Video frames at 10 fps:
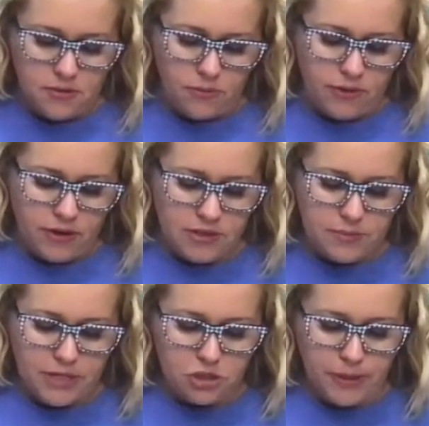with our
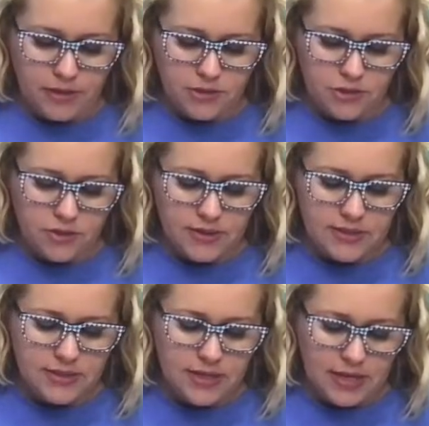sponge pouncer. So this
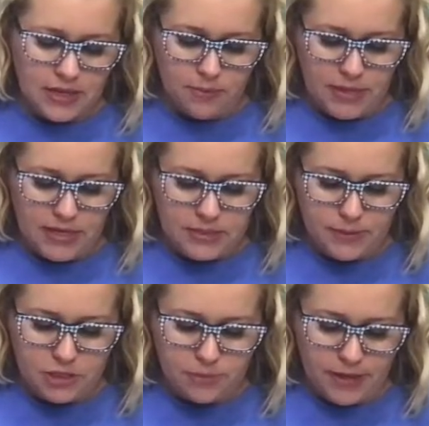is an itty bitty
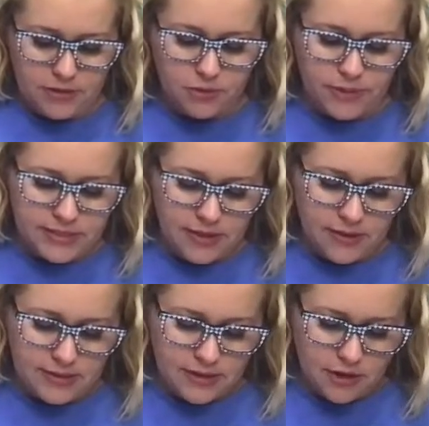sponge pouncer. We sell
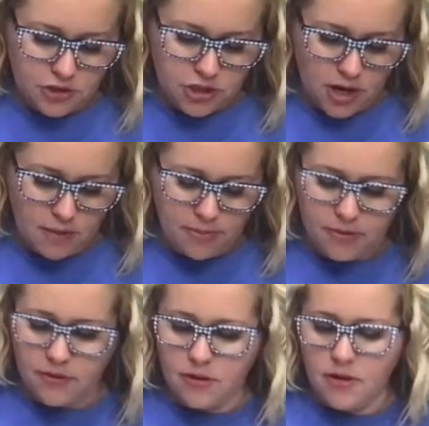these in our shop,
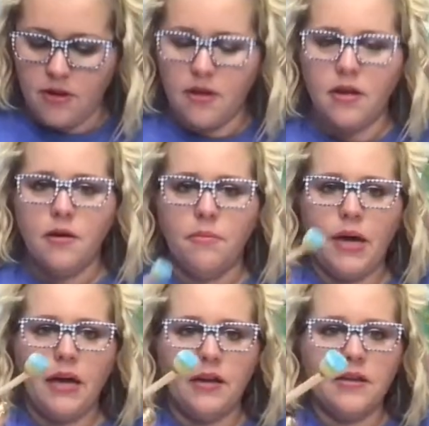
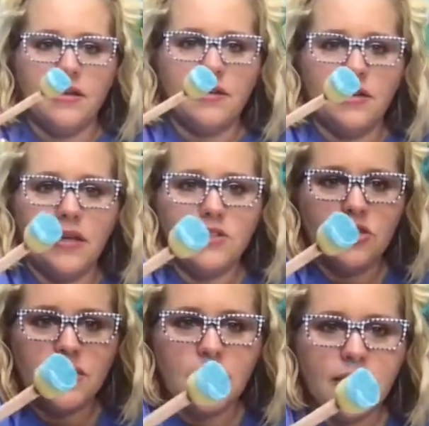but get
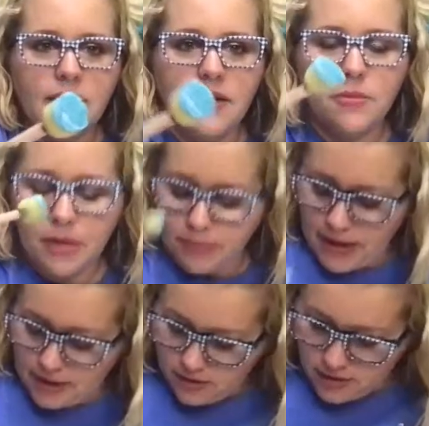just a little bit of
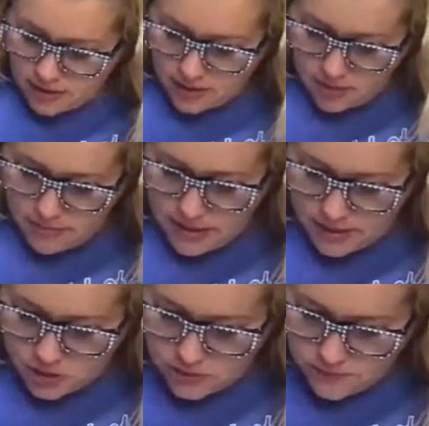paint on it, not
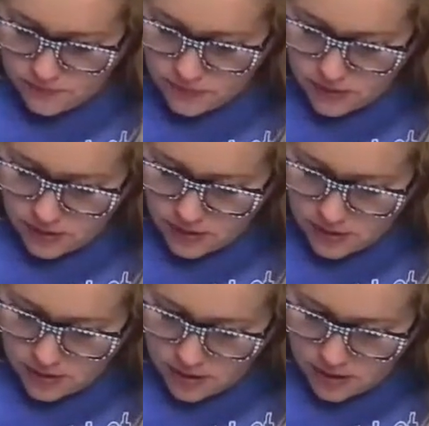much,
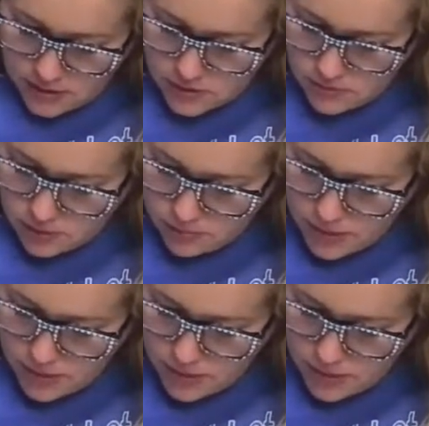and do little